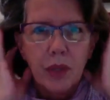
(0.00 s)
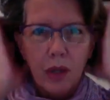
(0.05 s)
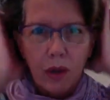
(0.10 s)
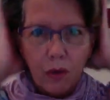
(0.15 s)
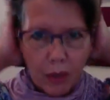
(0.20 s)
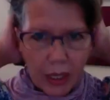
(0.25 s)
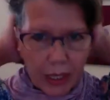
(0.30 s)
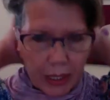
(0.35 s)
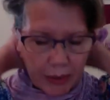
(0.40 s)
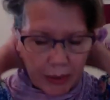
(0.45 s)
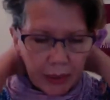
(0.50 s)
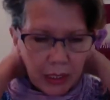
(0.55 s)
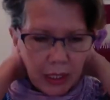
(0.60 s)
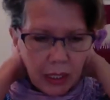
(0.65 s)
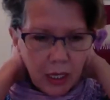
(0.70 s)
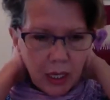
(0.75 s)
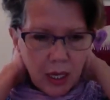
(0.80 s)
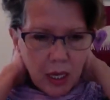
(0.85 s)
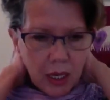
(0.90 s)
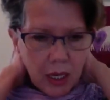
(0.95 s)
Okay,
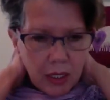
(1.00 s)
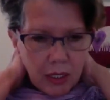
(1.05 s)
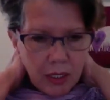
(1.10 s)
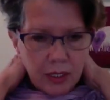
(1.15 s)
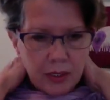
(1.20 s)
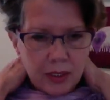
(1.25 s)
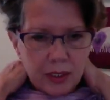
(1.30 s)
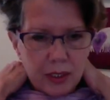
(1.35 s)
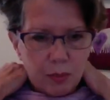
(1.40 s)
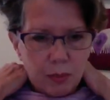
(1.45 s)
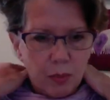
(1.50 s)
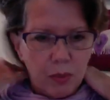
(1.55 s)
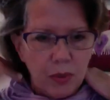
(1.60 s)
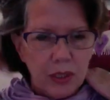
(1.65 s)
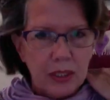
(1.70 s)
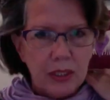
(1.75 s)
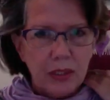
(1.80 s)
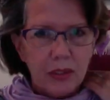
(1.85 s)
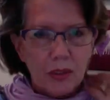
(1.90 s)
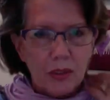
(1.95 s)
next set of
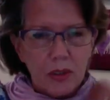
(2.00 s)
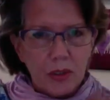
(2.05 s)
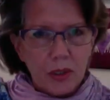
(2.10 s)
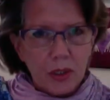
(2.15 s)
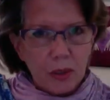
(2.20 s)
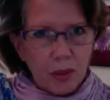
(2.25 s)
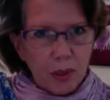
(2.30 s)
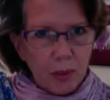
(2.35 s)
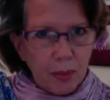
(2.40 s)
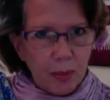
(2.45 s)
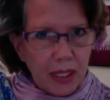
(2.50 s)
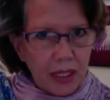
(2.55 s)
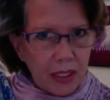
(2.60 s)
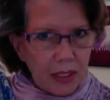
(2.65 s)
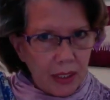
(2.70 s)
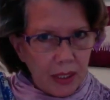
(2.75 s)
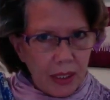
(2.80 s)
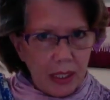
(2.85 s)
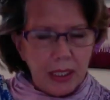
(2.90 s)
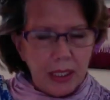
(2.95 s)
point is also on the back of
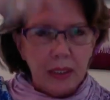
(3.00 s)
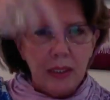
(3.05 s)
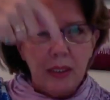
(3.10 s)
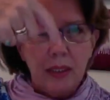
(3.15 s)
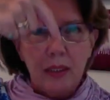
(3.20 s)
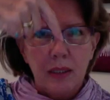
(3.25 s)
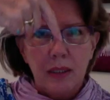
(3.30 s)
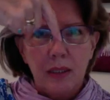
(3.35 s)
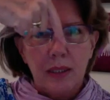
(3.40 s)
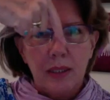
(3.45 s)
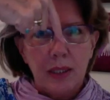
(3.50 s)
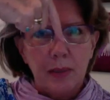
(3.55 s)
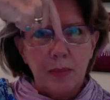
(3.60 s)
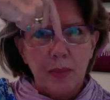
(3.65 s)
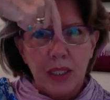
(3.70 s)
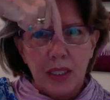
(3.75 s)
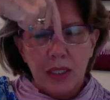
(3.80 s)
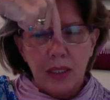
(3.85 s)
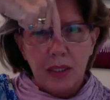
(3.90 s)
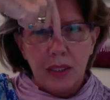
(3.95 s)
the head. Same
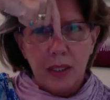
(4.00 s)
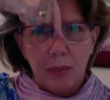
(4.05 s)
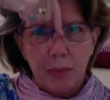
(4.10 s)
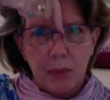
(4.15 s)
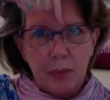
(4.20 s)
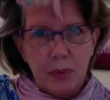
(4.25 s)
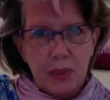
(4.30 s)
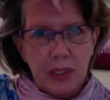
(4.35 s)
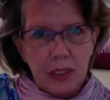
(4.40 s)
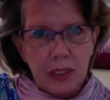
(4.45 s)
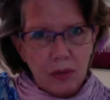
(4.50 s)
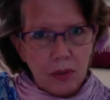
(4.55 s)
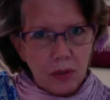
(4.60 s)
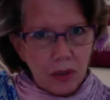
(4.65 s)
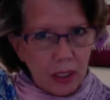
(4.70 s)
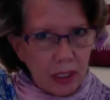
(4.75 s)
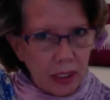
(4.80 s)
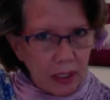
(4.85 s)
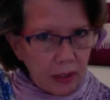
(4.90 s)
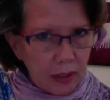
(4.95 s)
thing, come up center
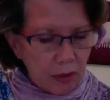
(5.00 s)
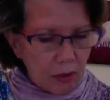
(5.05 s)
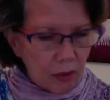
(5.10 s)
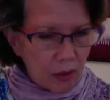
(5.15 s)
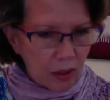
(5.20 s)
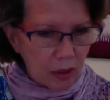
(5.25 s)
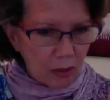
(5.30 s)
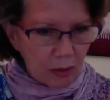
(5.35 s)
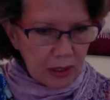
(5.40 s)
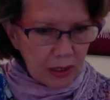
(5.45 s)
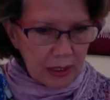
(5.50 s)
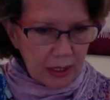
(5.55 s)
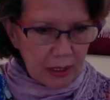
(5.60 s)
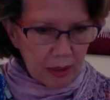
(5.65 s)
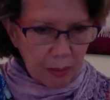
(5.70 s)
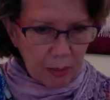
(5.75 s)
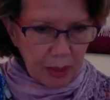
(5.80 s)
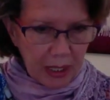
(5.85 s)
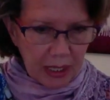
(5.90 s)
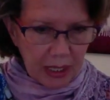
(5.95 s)
line all the way down
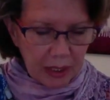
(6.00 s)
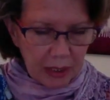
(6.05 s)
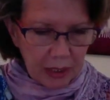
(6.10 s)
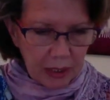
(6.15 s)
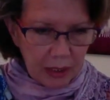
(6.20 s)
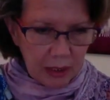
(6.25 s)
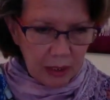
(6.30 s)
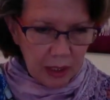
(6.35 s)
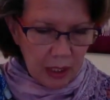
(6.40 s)
the back.